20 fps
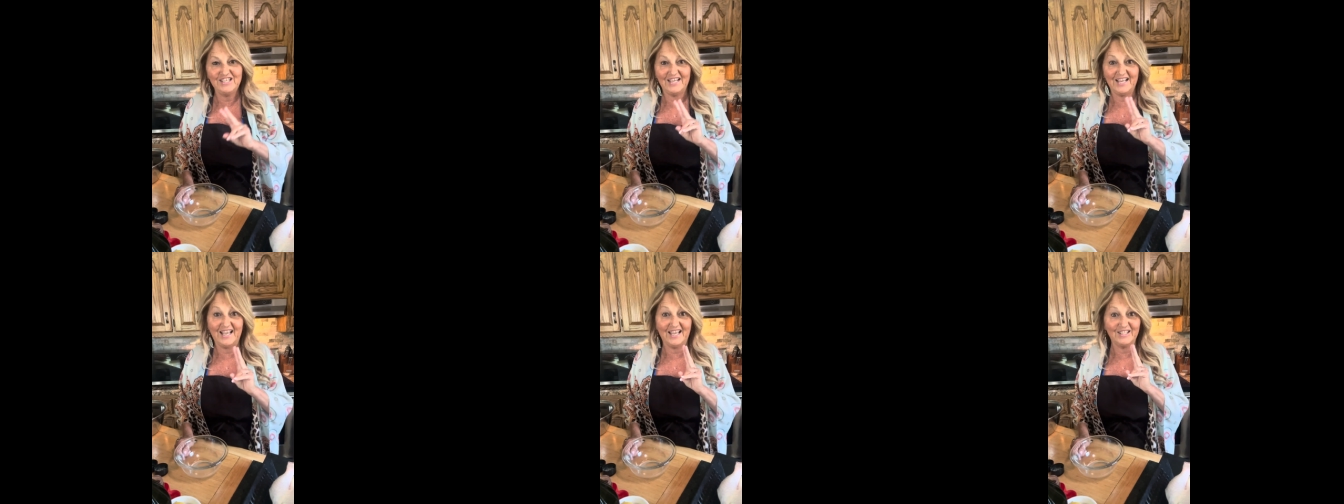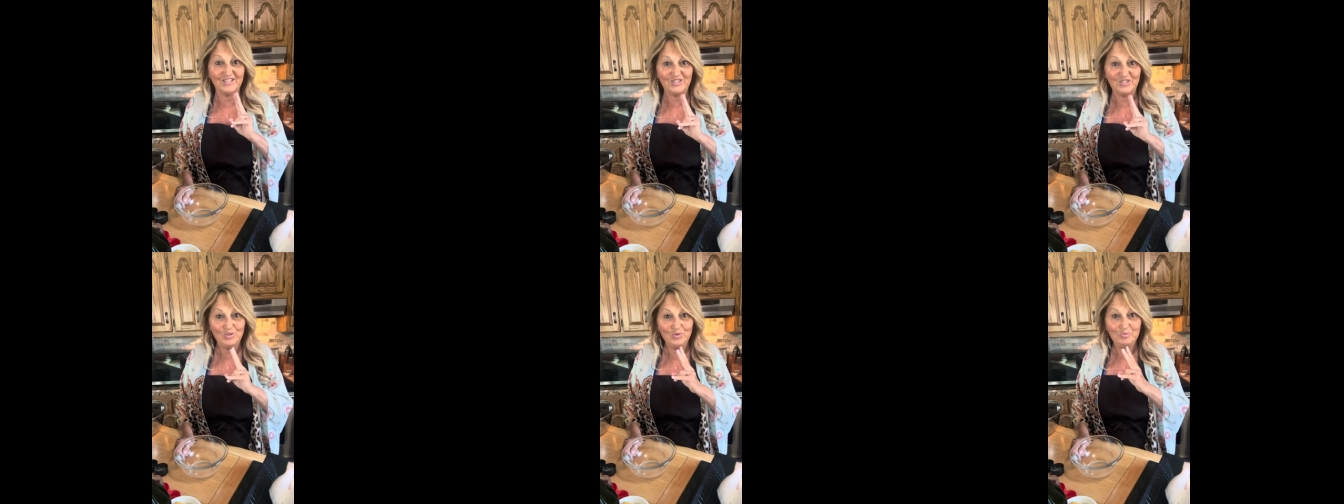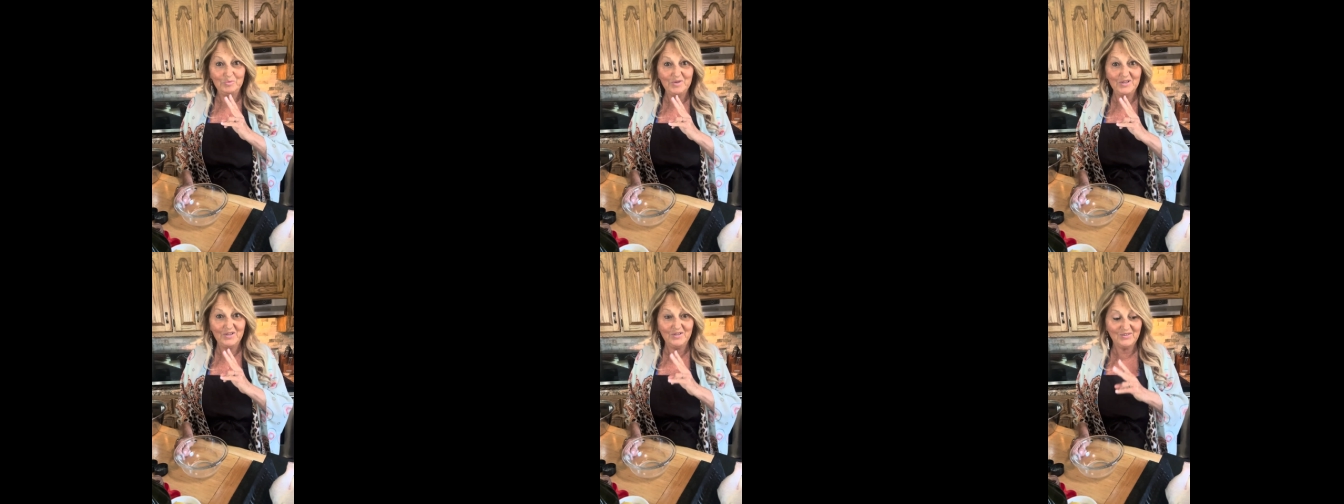I got two
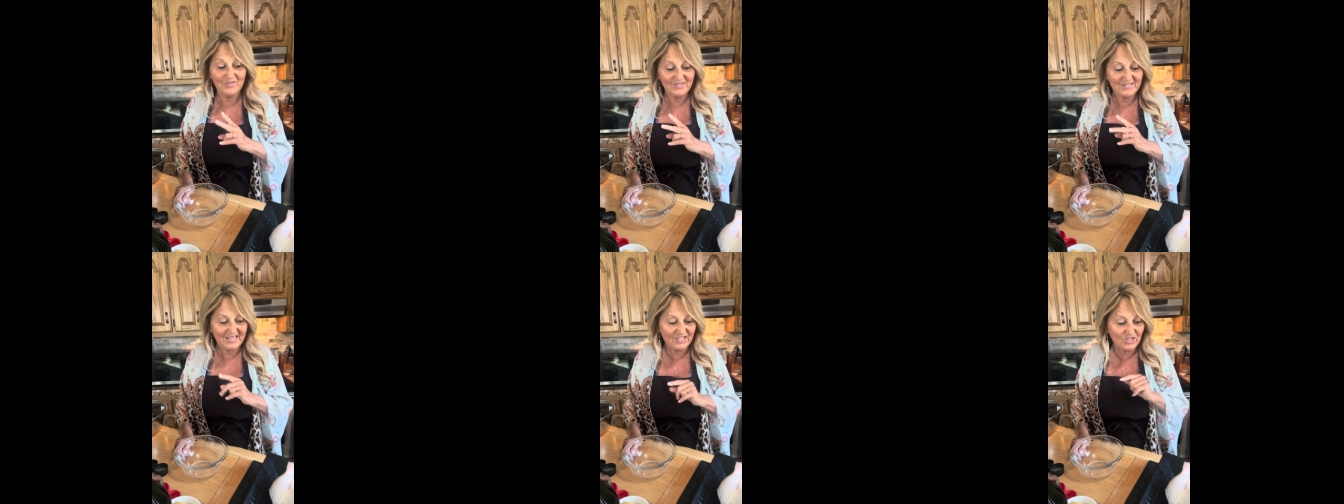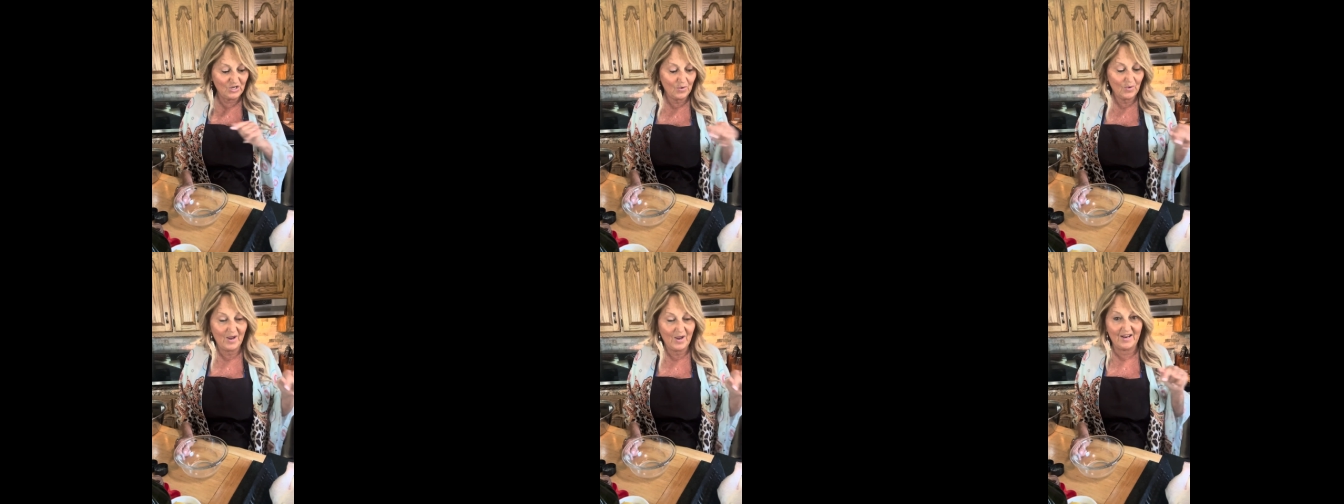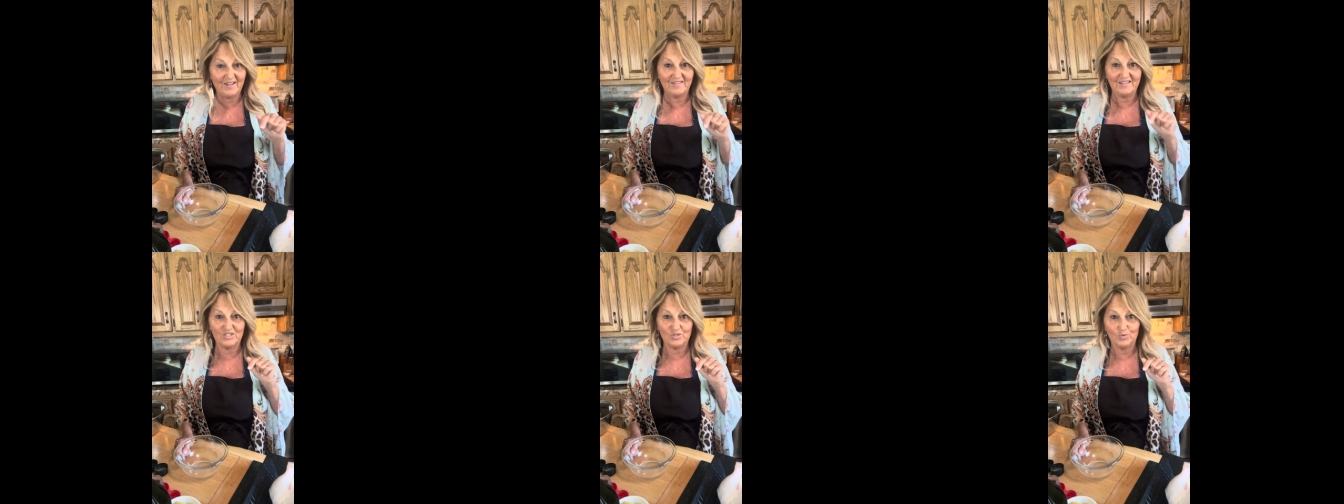meals, I know,
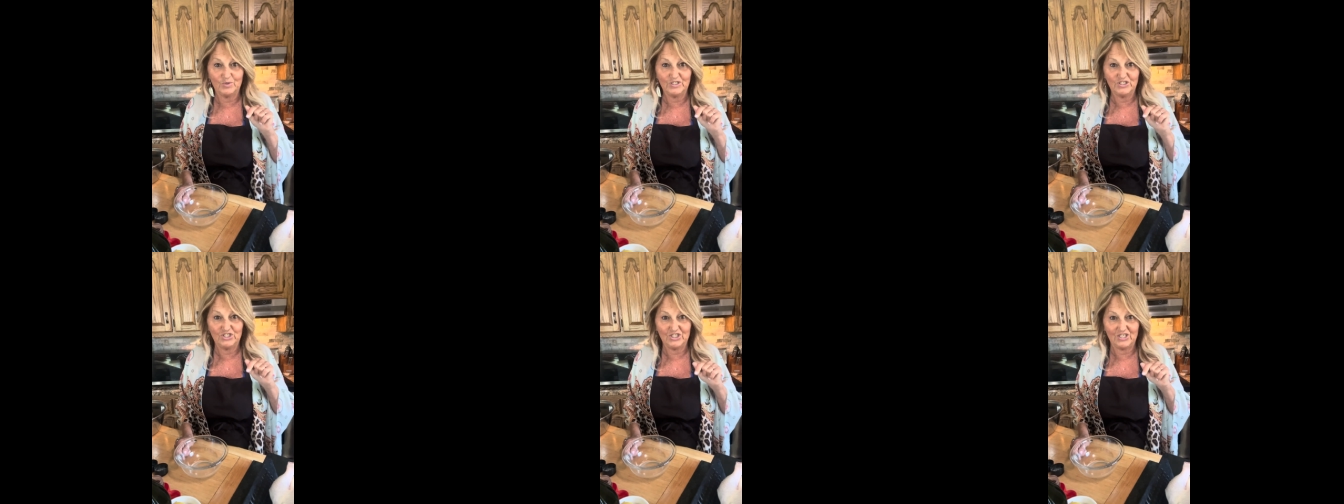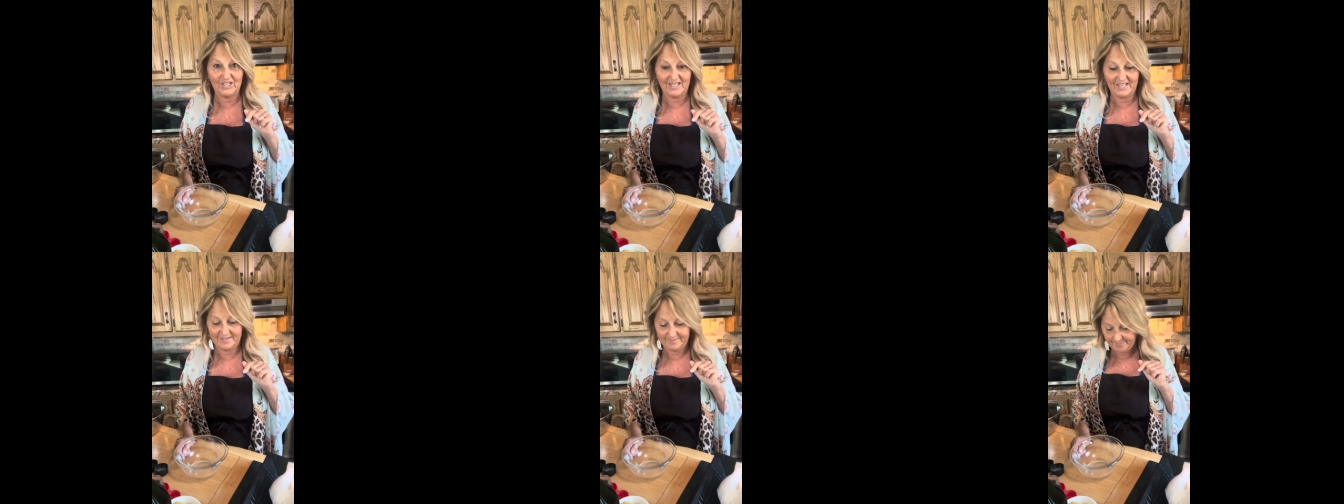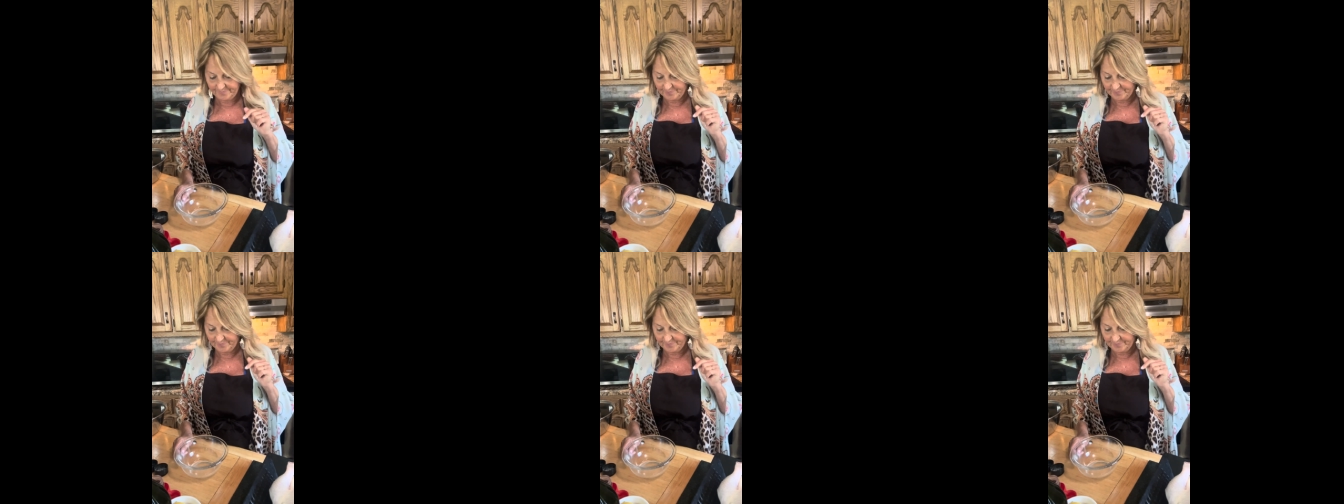out of this one chicken.